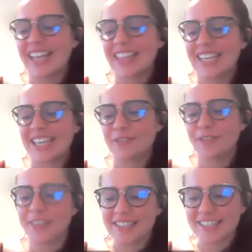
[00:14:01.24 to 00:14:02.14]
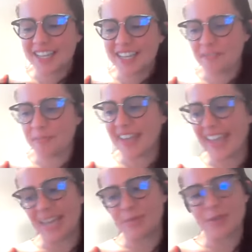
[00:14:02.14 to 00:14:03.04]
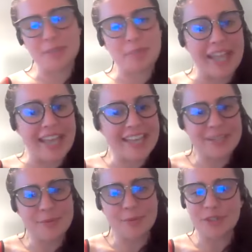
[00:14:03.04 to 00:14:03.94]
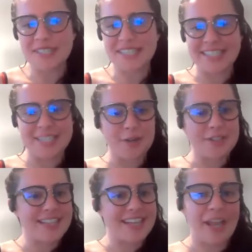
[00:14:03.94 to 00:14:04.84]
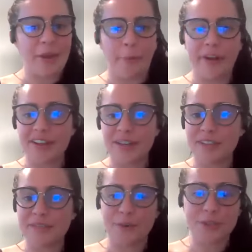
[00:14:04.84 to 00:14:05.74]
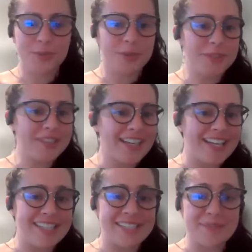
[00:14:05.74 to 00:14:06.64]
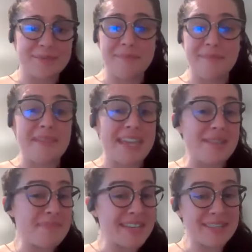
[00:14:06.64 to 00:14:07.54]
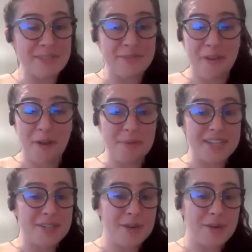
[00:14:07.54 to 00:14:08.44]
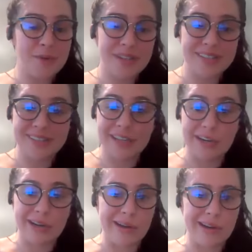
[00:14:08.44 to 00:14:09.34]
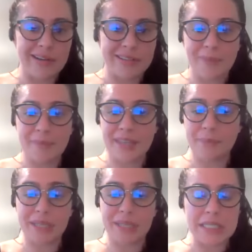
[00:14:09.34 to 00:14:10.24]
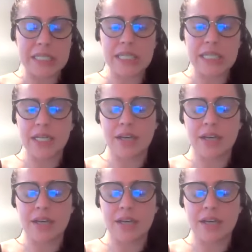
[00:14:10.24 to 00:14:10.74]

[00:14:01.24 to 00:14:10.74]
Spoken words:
I think for the sake of being able to plan, it was just easier to say we're going to be virtual, and maybe in the fall, winter, we'll consider something blended.